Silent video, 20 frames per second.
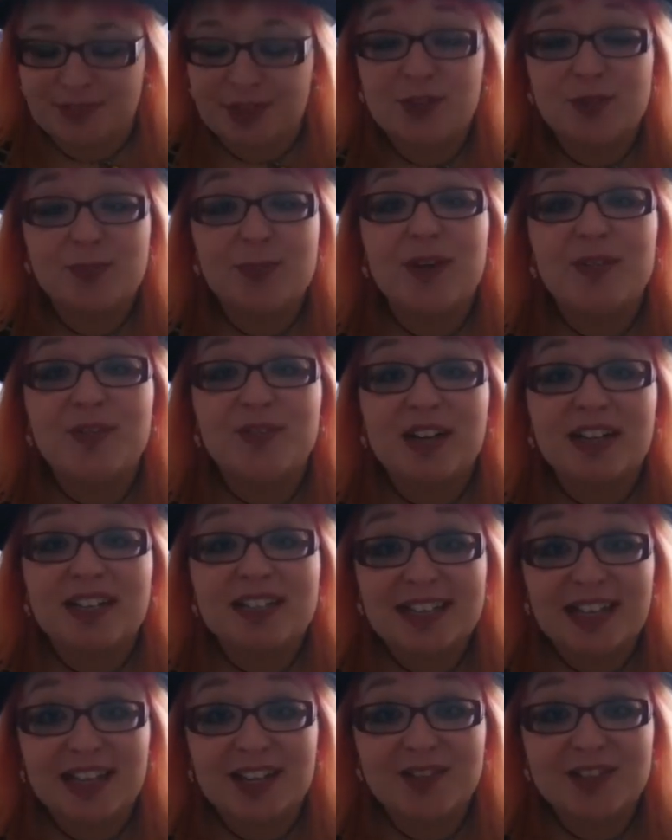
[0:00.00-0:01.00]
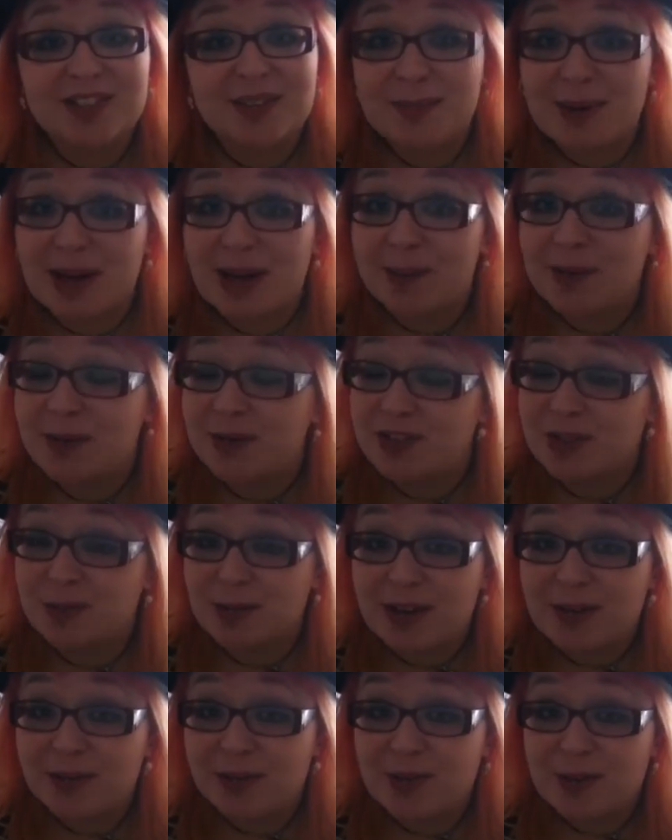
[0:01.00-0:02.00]
Respect for ourselves combined with
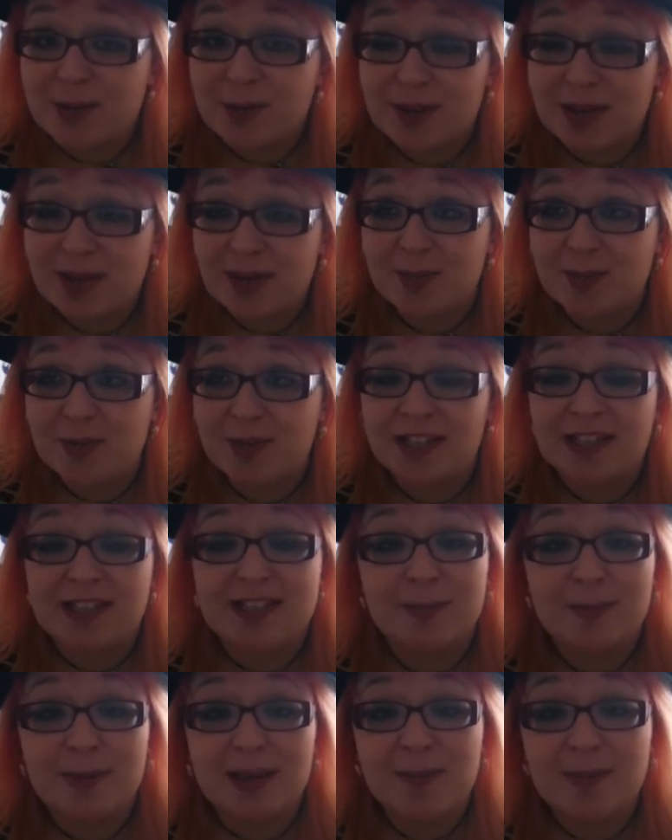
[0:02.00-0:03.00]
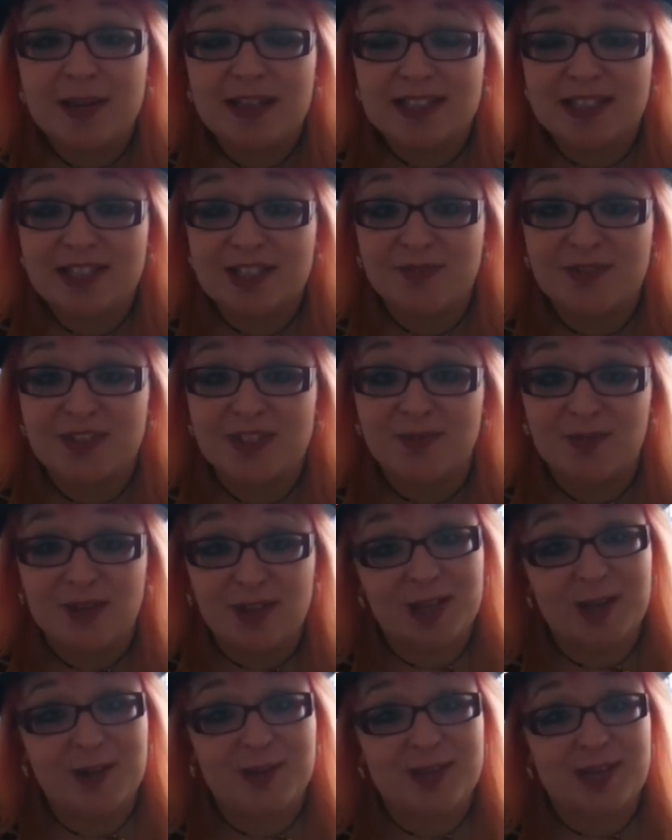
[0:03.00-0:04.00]
respect for other people is the main message of this
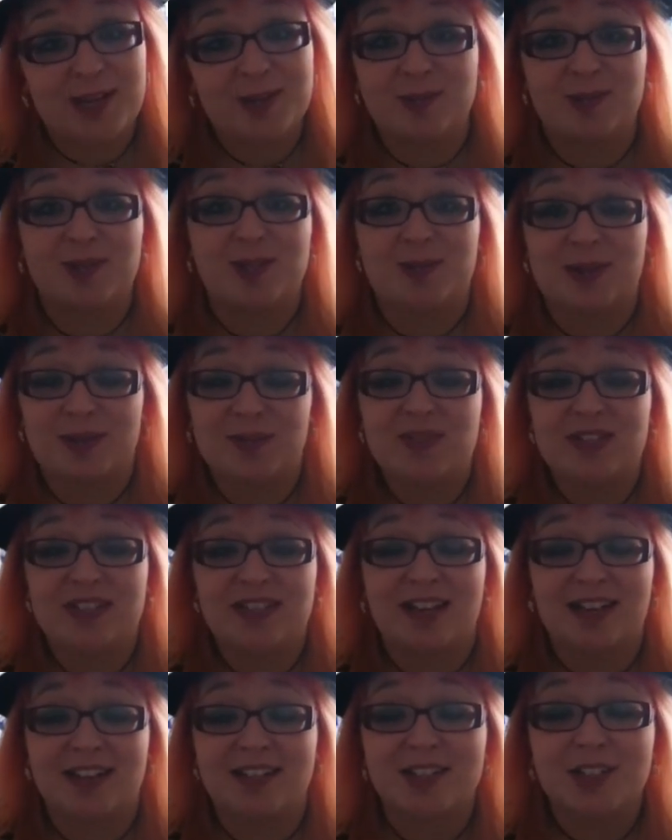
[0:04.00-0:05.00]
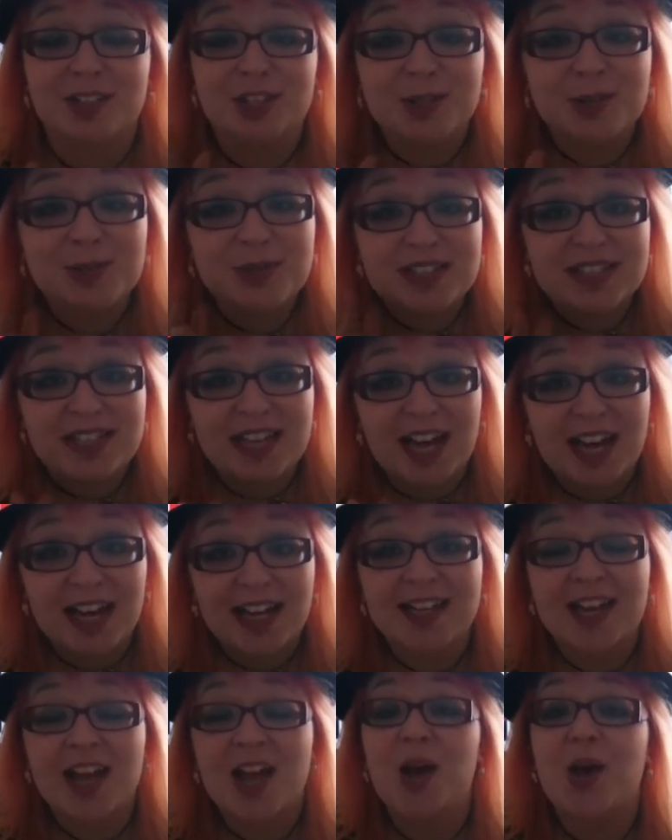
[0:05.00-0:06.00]
video that I want to emphasise. You
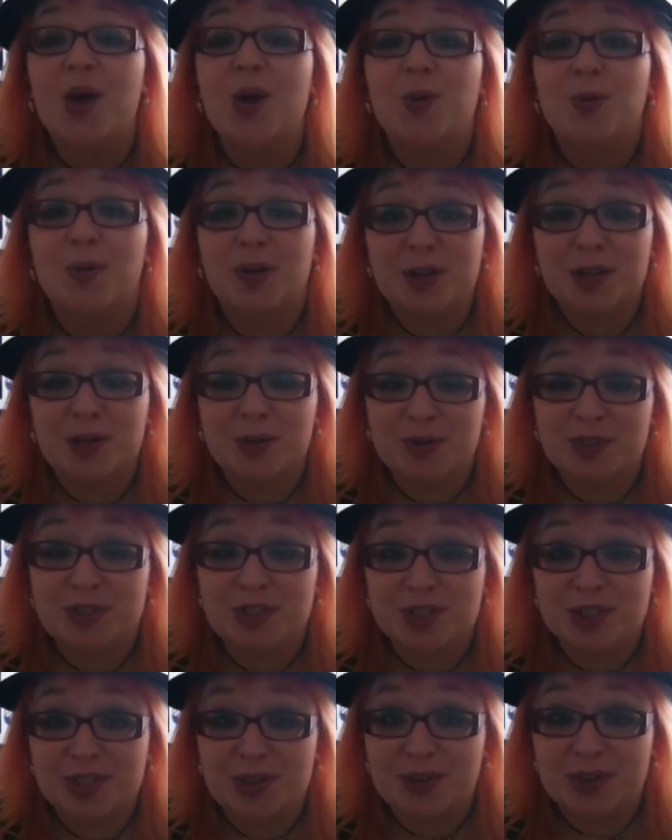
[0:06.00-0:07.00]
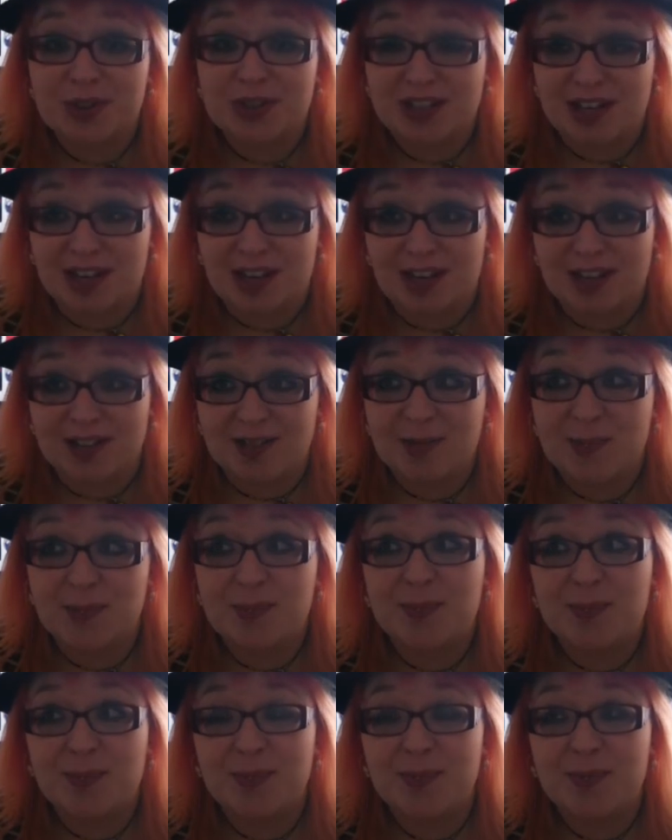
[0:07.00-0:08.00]
decide when you want to show your scars,
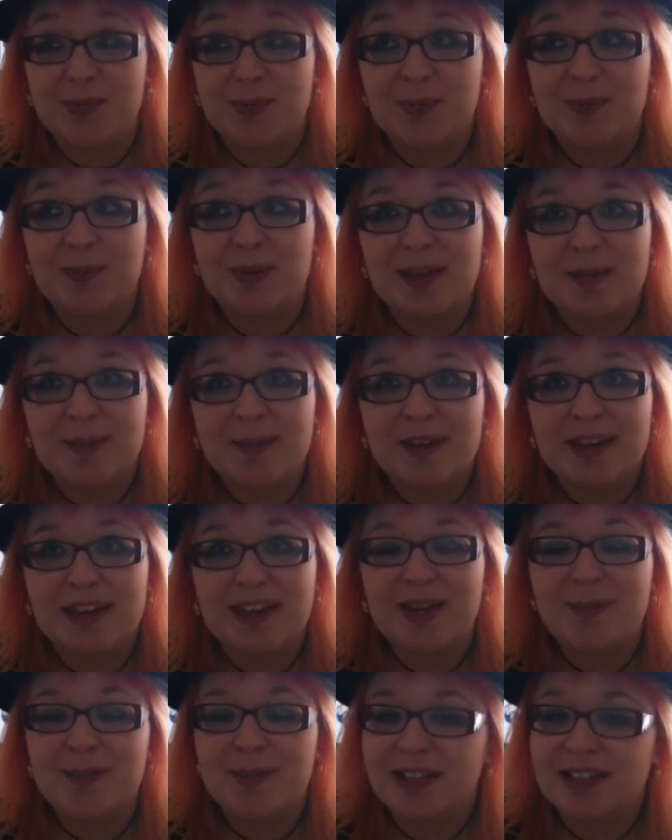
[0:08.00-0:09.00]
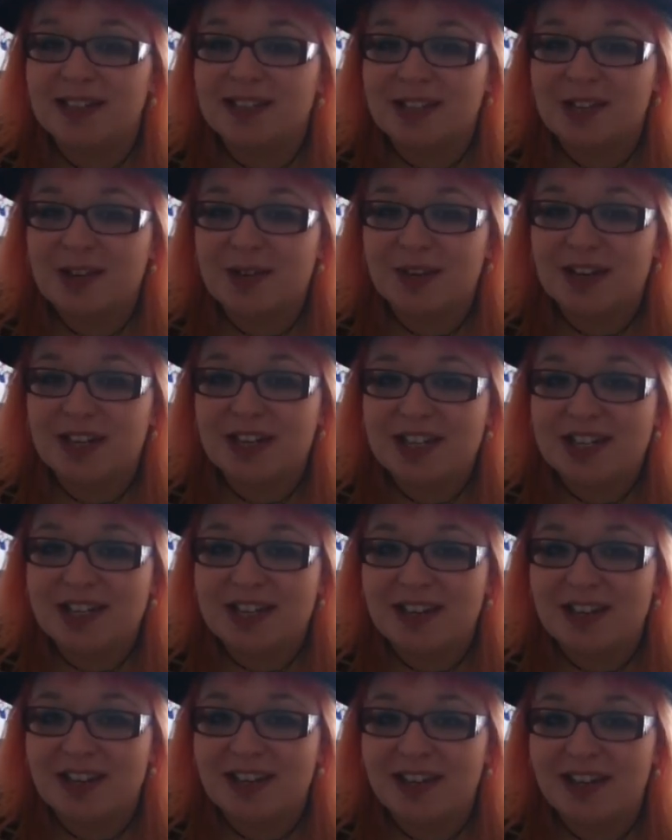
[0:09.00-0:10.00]
but maybe keep in
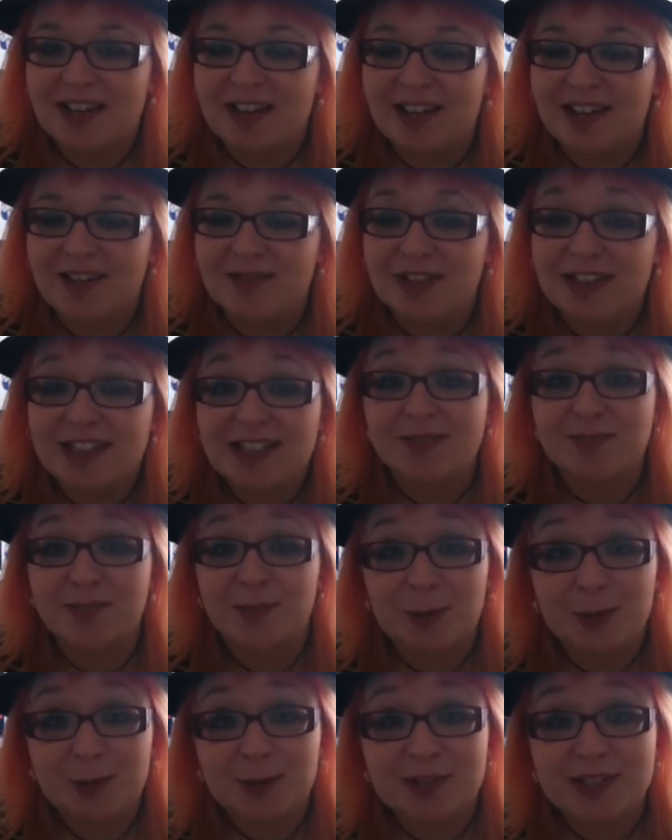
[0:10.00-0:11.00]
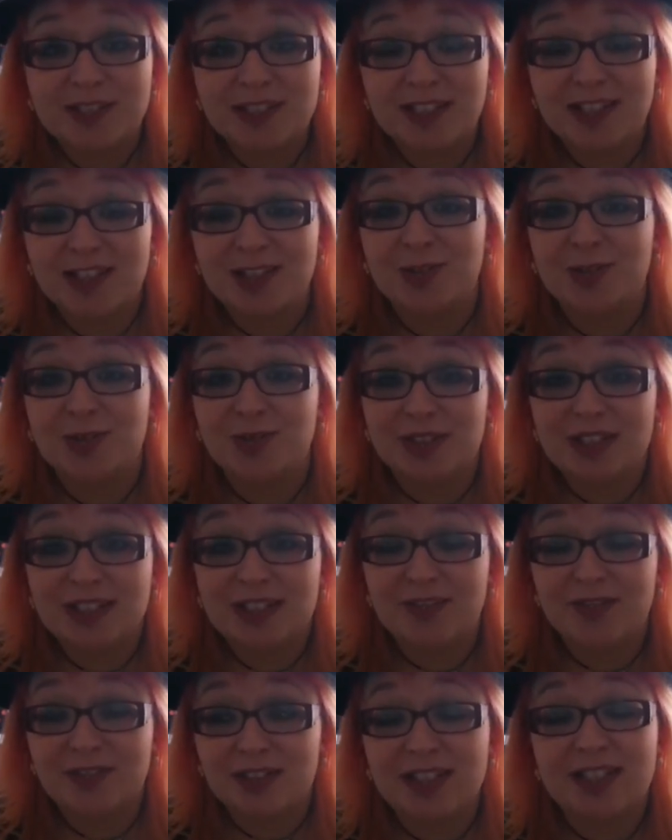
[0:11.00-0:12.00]
consideration that recent wounds can look
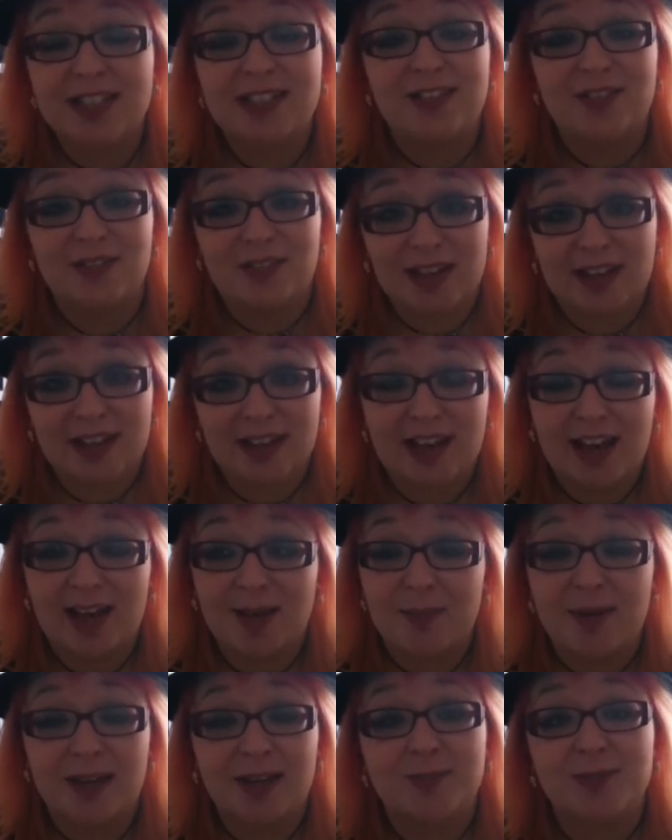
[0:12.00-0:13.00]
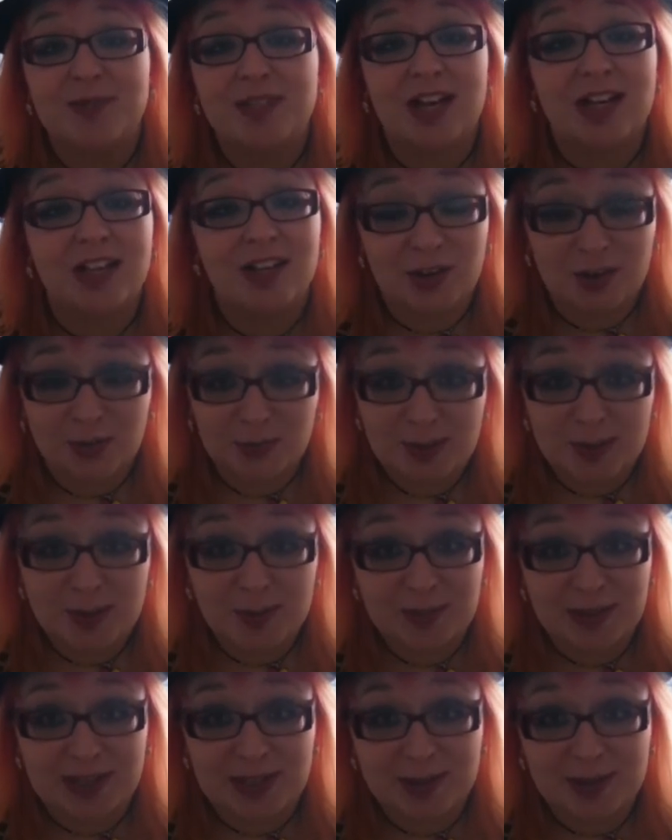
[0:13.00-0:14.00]
really, really severe and may upset a lot of
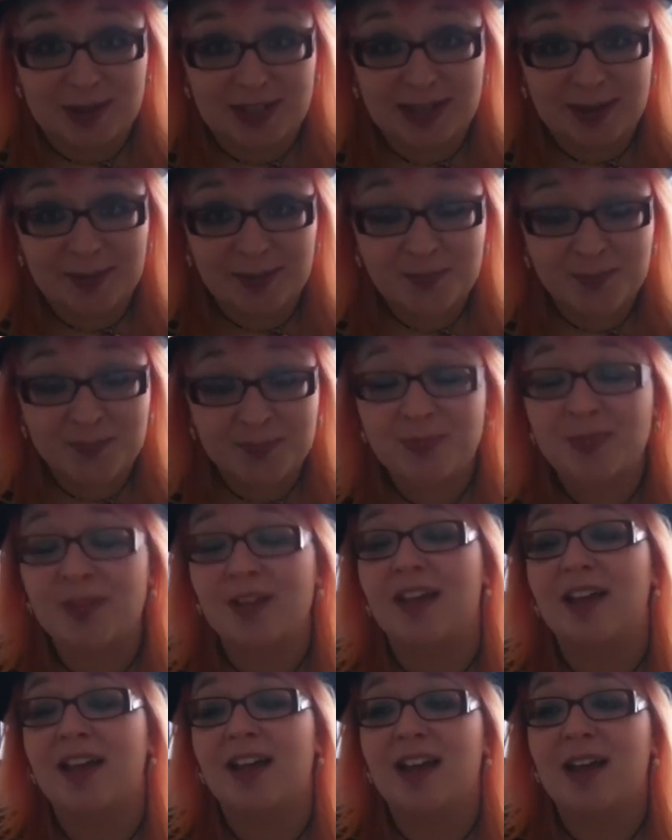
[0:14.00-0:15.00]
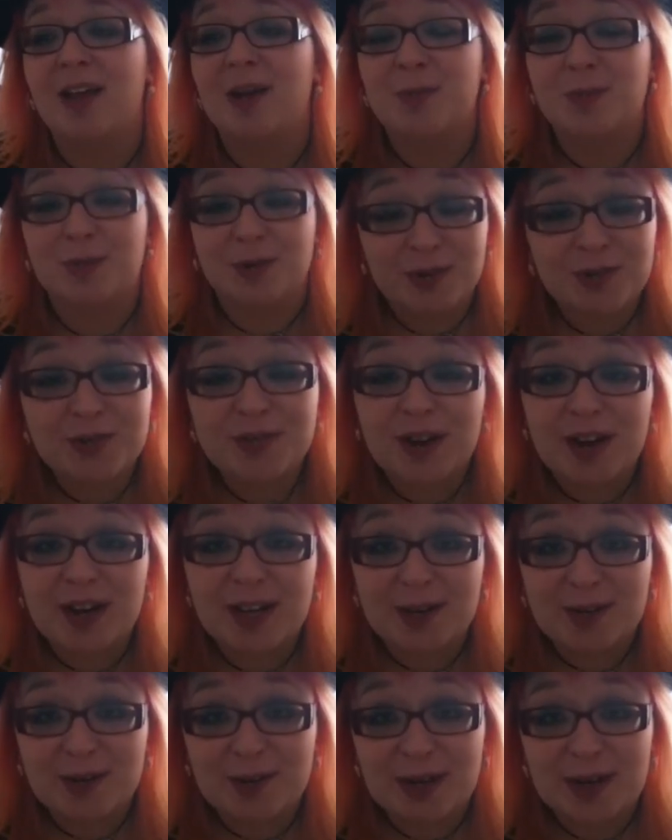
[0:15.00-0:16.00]
people out there. We're all
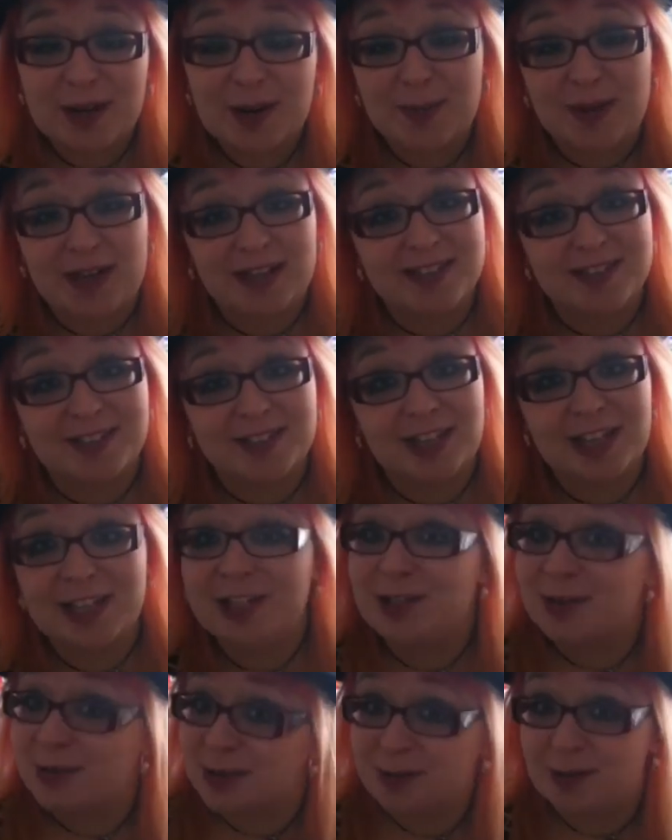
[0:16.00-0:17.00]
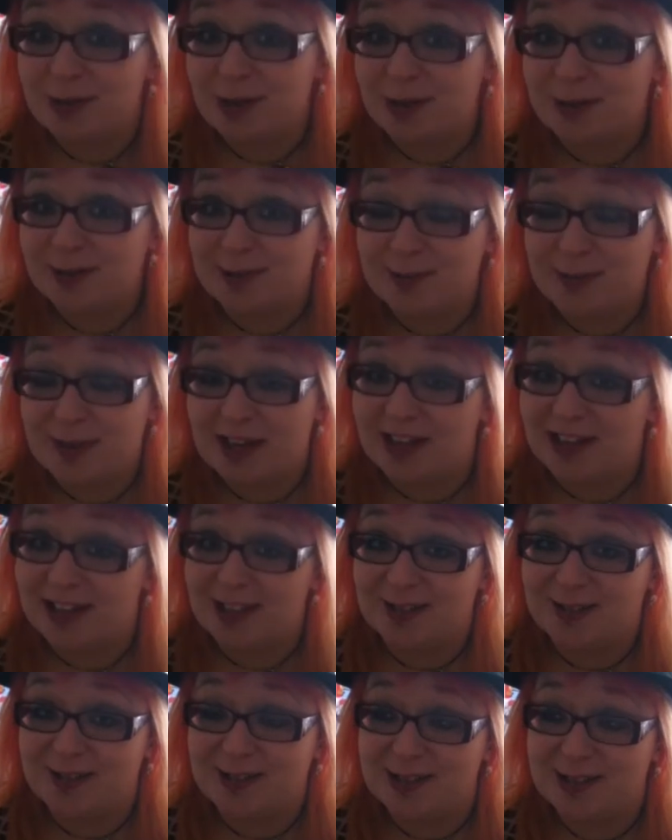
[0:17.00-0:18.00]
fighting our own inner battle, and you don't know what goes on behind
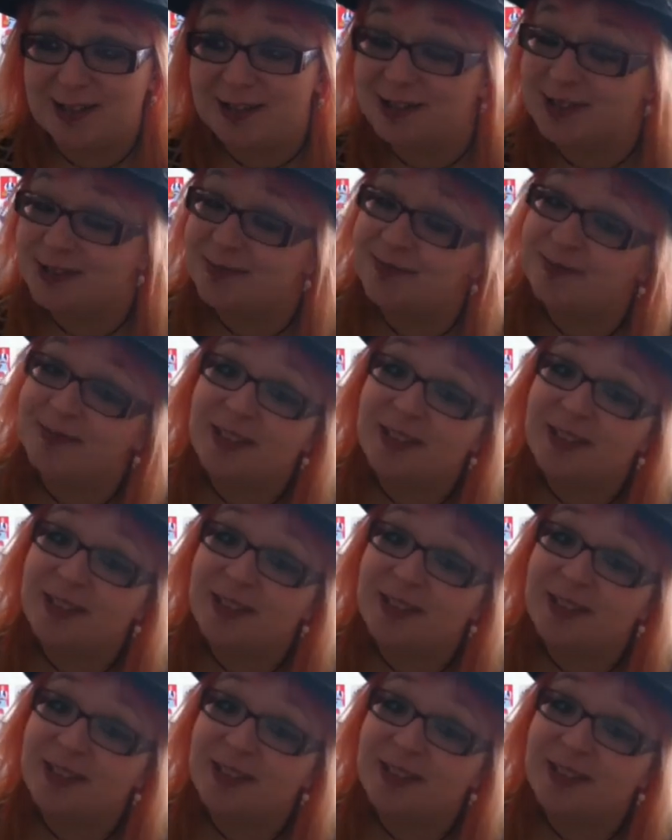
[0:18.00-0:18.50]
closed doors.